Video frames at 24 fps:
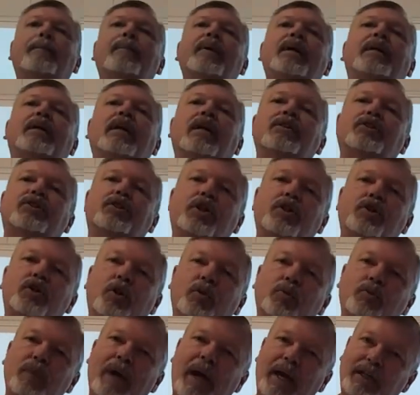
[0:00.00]
because the
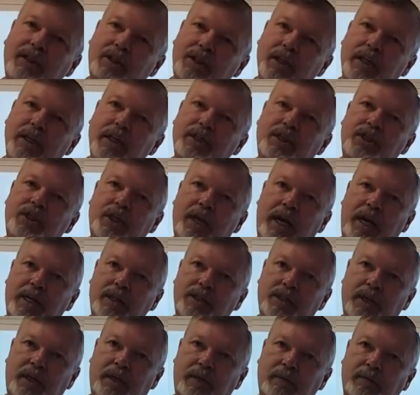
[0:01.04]
direction is
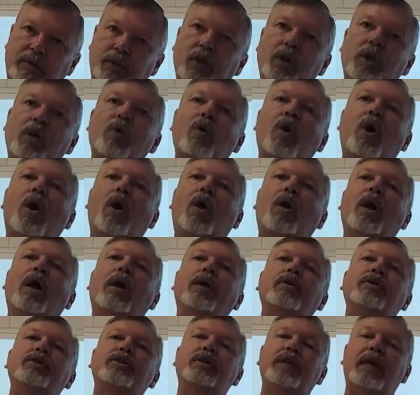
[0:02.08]
changing. Do you all
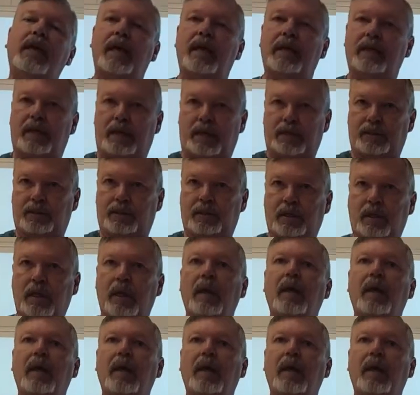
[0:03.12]
understand this?